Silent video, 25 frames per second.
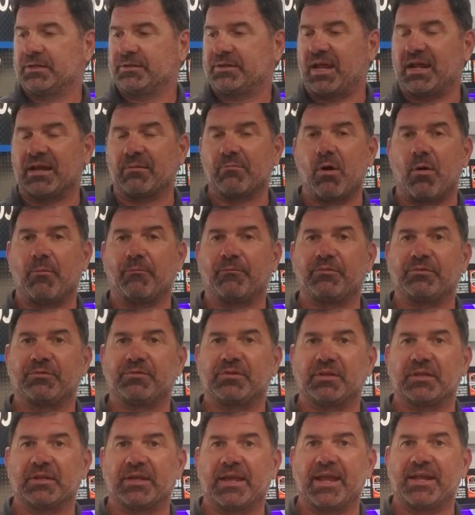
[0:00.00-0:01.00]
take them home
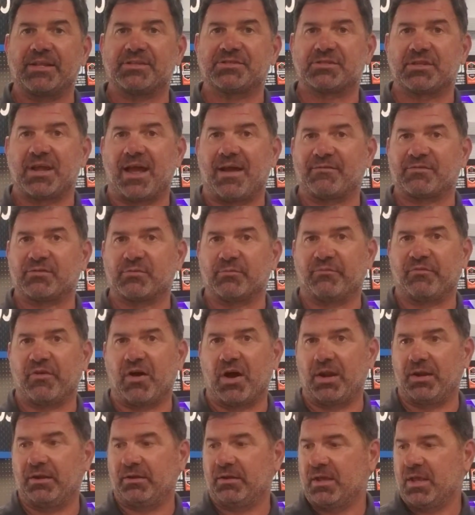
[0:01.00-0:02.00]
to the kids to have some
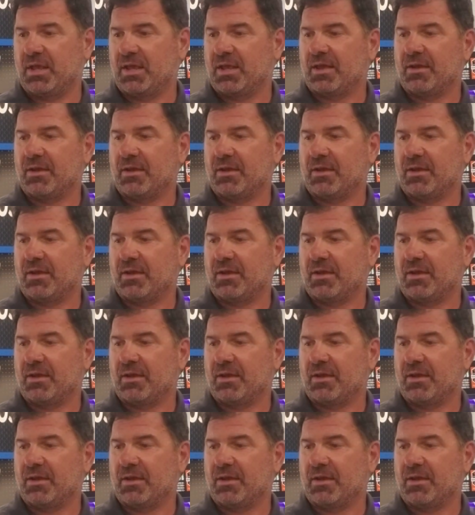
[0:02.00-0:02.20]
fun.